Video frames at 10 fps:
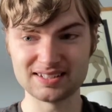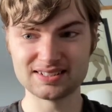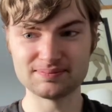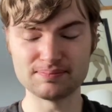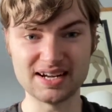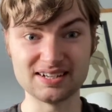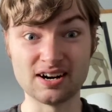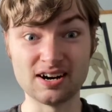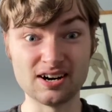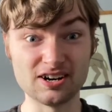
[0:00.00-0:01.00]
make a
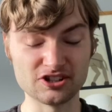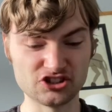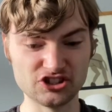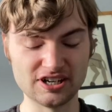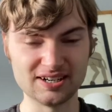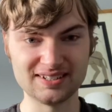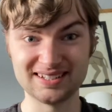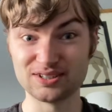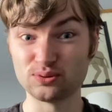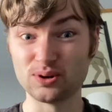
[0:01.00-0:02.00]
harsh journey
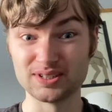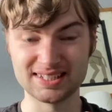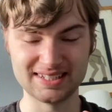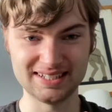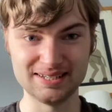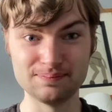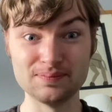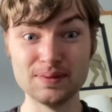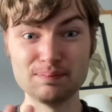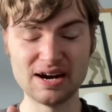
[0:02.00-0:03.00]
across the
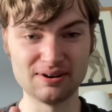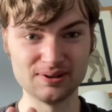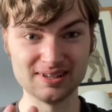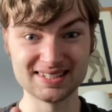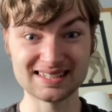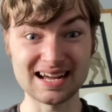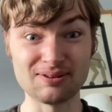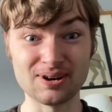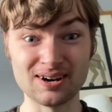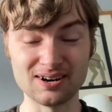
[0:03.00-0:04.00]
perilous
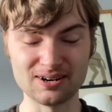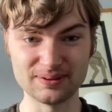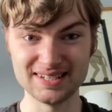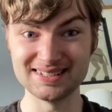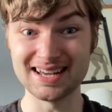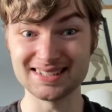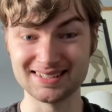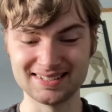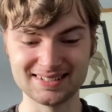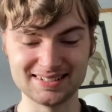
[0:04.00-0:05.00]
Kalahari
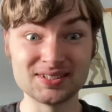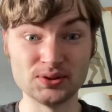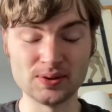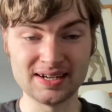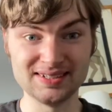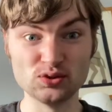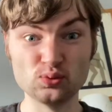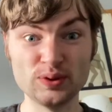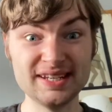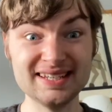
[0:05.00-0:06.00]
deserts to a
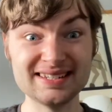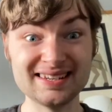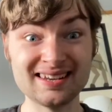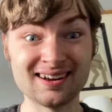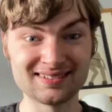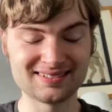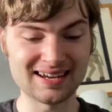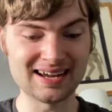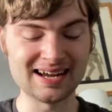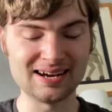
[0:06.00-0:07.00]
green, lush
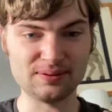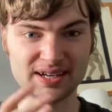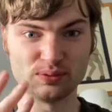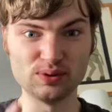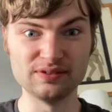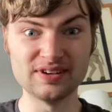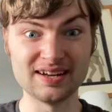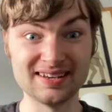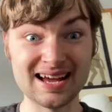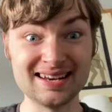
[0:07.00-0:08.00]
area with
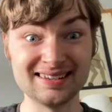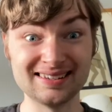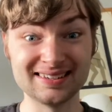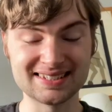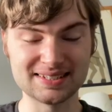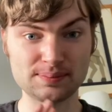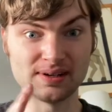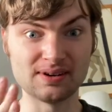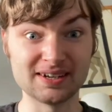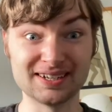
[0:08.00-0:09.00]
an endless
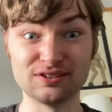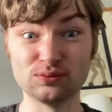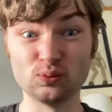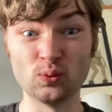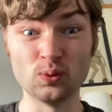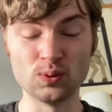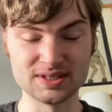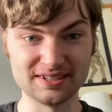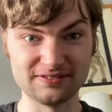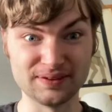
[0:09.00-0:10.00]
supply of
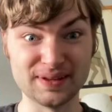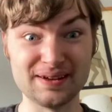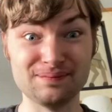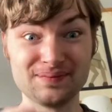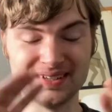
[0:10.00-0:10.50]
water for them